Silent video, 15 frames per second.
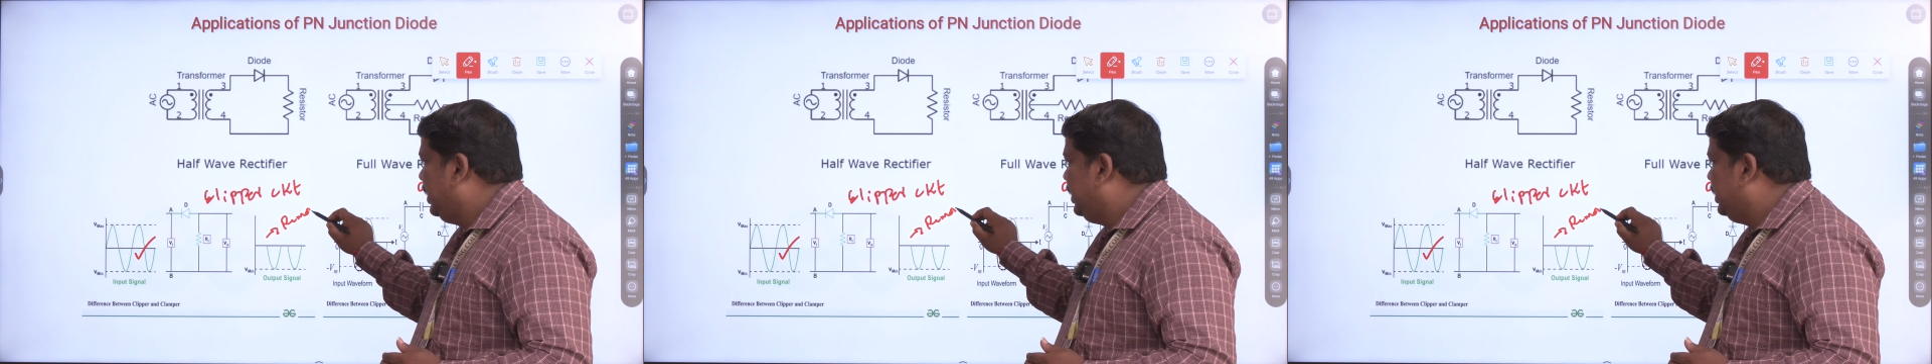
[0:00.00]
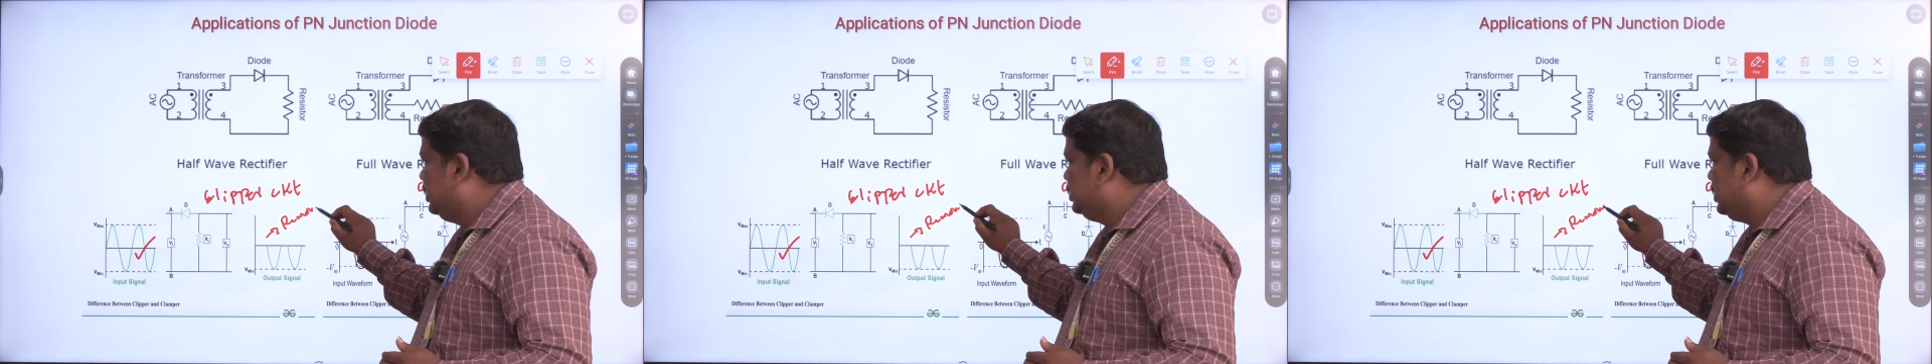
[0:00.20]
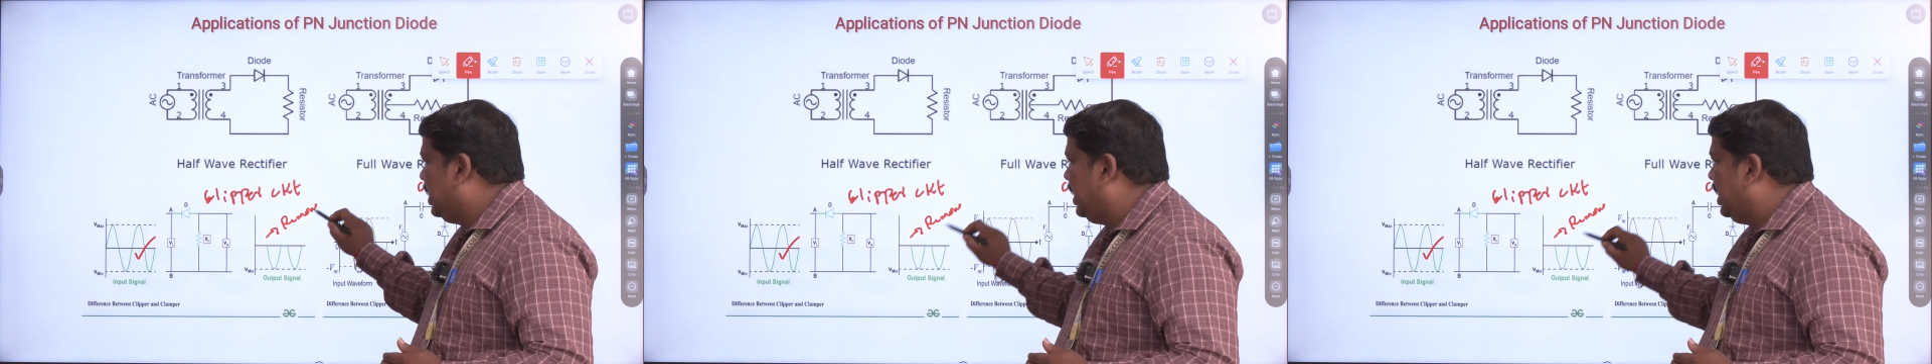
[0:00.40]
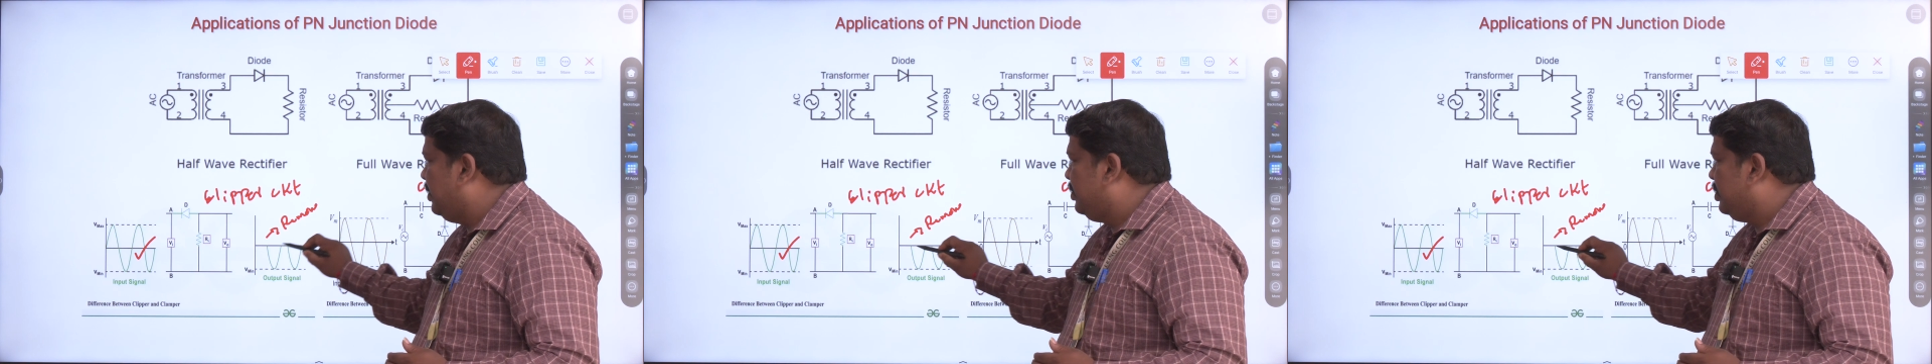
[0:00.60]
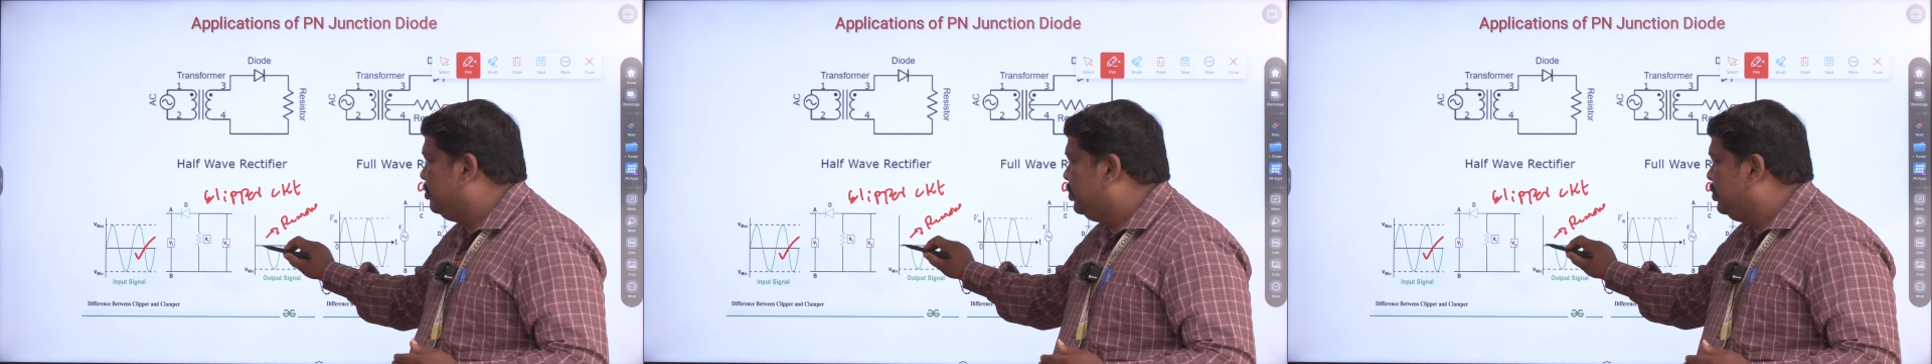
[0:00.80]
it is, I
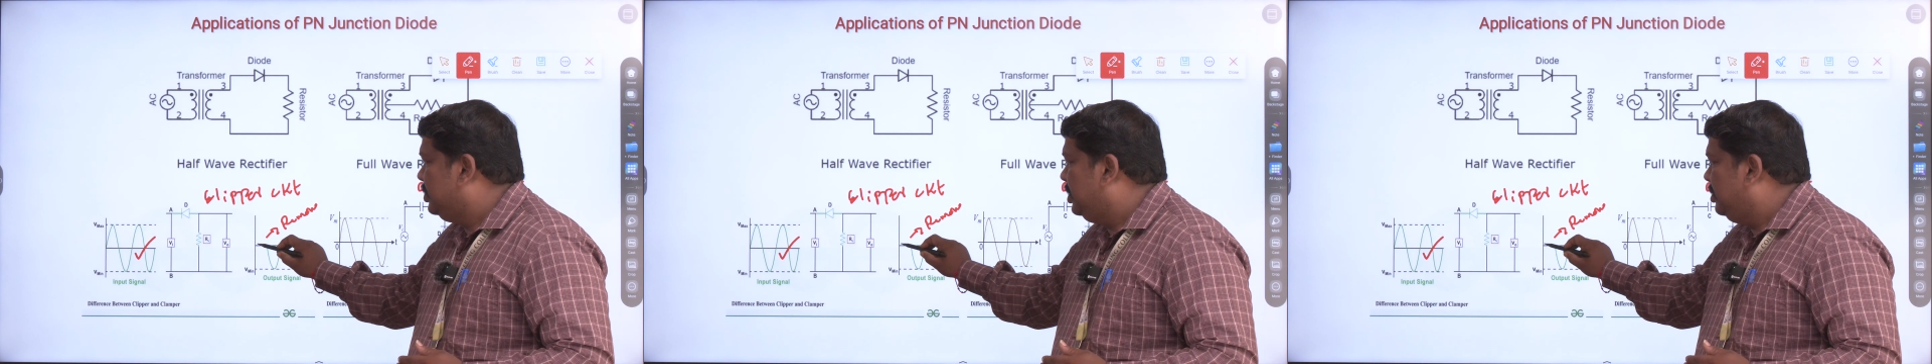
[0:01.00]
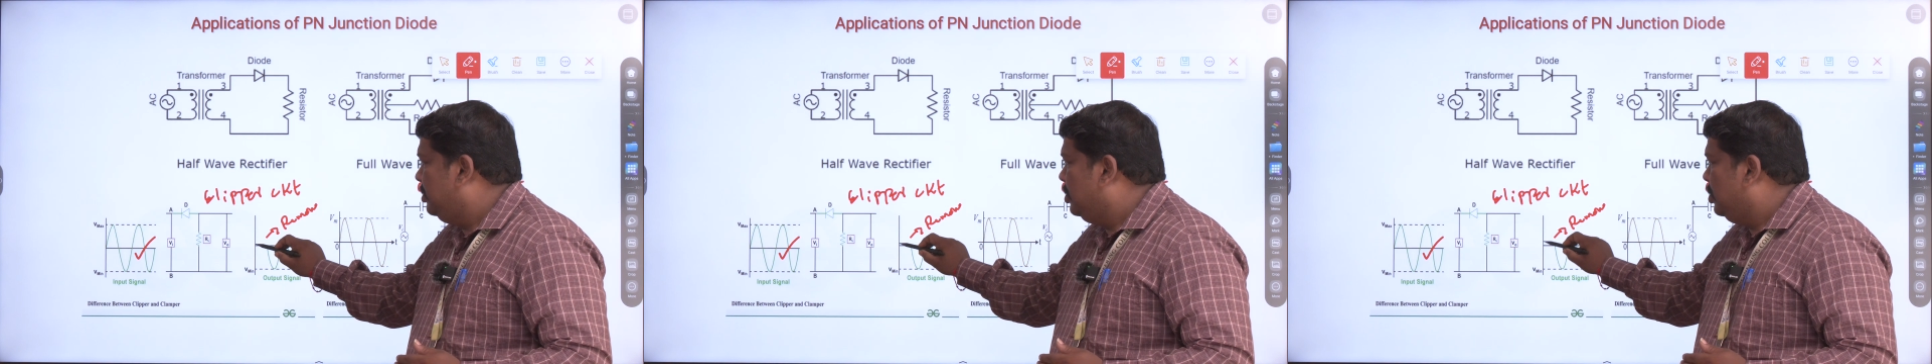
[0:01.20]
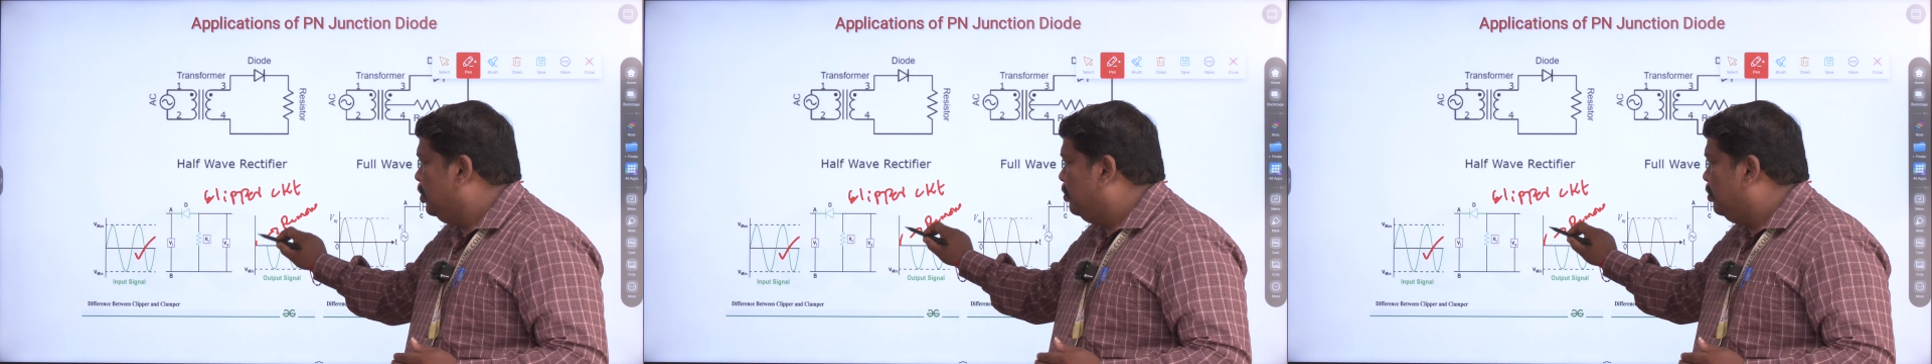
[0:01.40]
have removed the